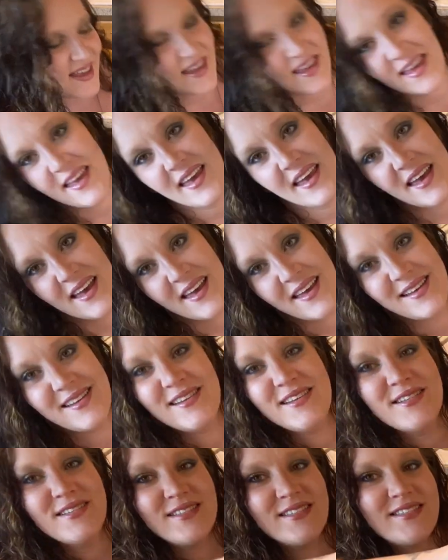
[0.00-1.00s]

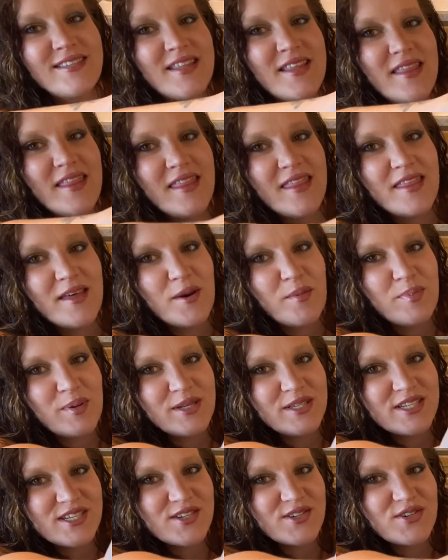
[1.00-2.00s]
and the
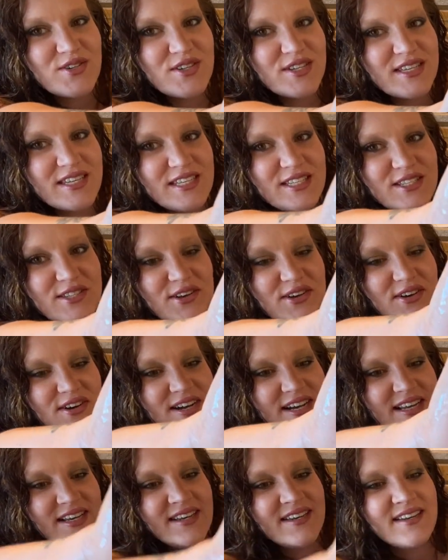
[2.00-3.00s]
peduncle is
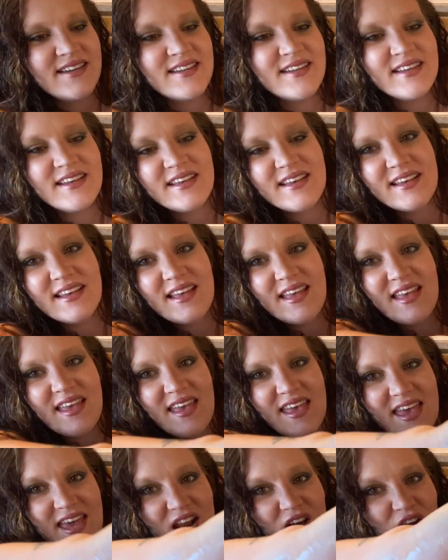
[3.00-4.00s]
gone.
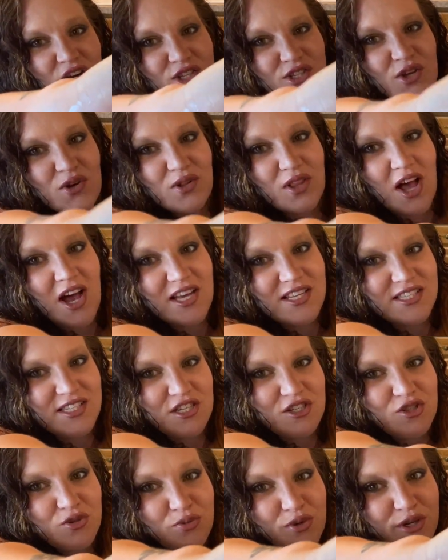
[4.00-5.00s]
It also lost
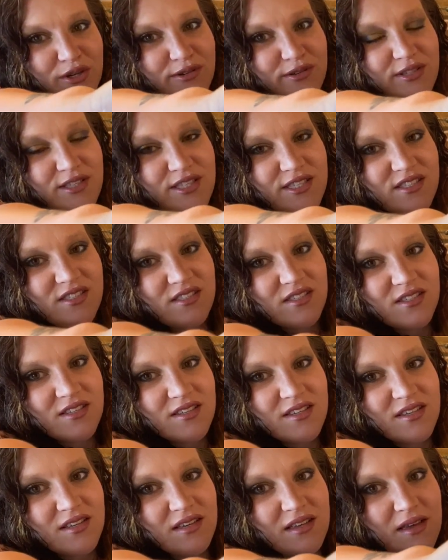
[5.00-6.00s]
its roots,
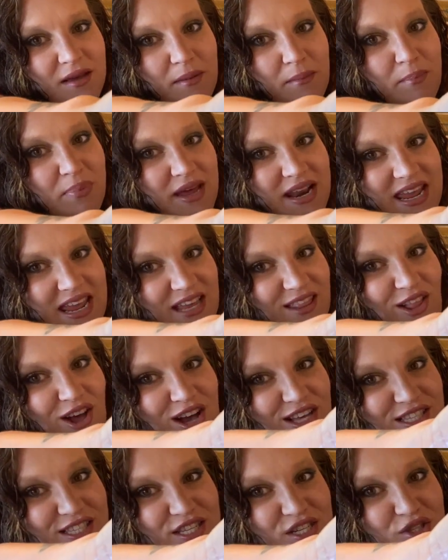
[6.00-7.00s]
but it
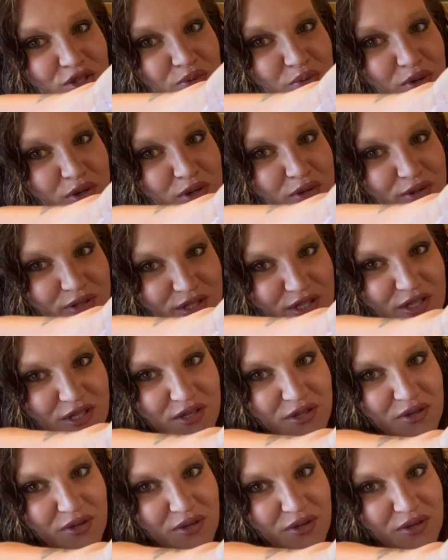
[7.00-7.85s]
lost its roots